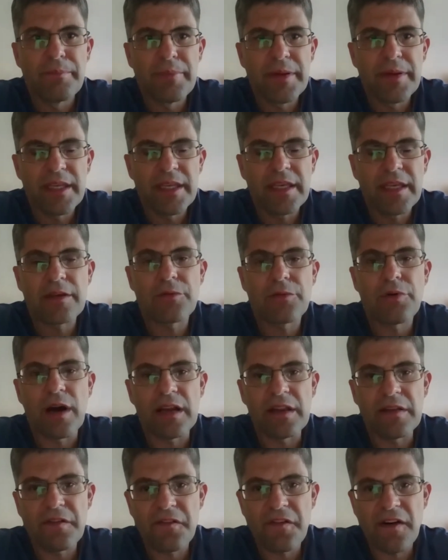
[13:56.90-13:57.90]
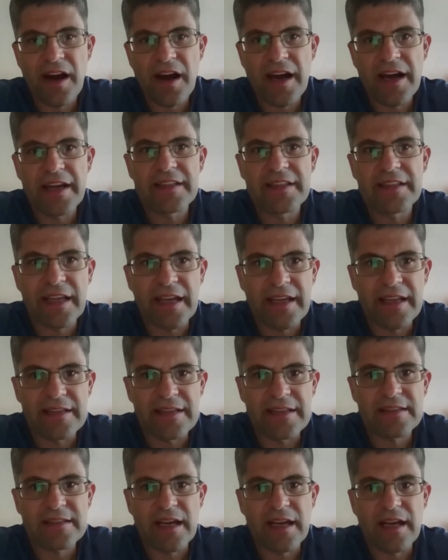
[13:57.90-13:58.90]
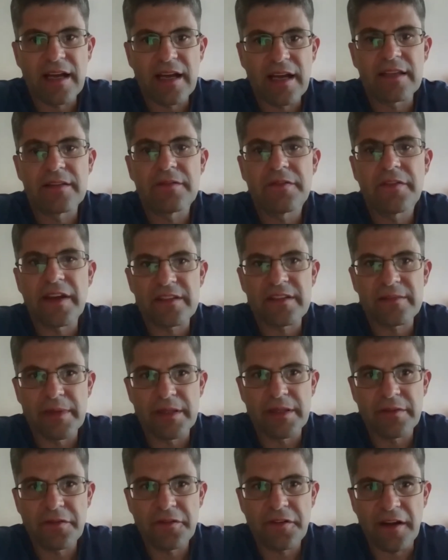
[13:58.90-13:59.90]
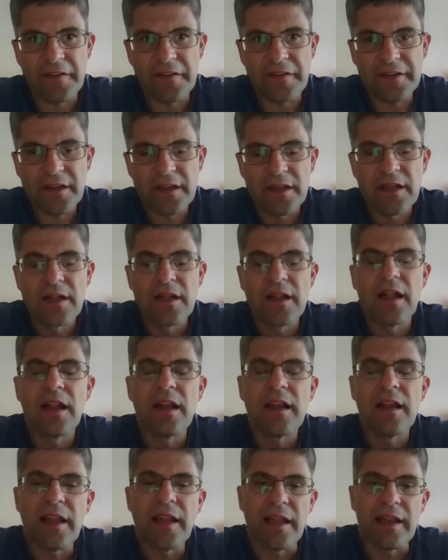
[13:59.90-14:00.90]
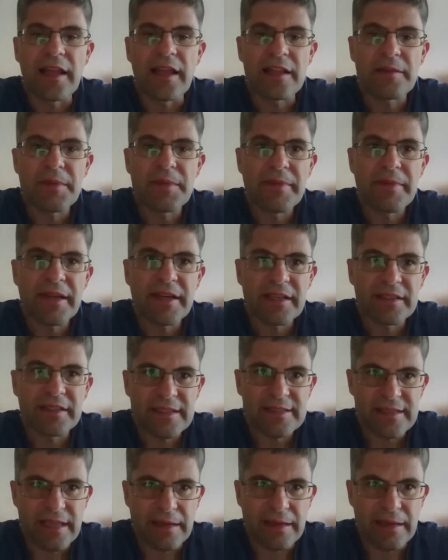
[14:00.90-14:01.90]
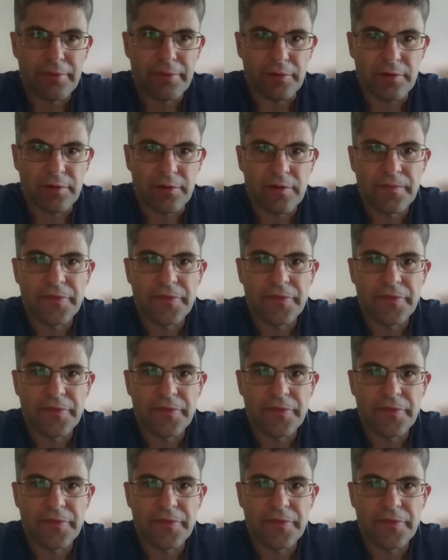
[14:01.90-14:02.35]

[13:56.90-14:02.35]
be qualified as an investment fund. Let me make an example.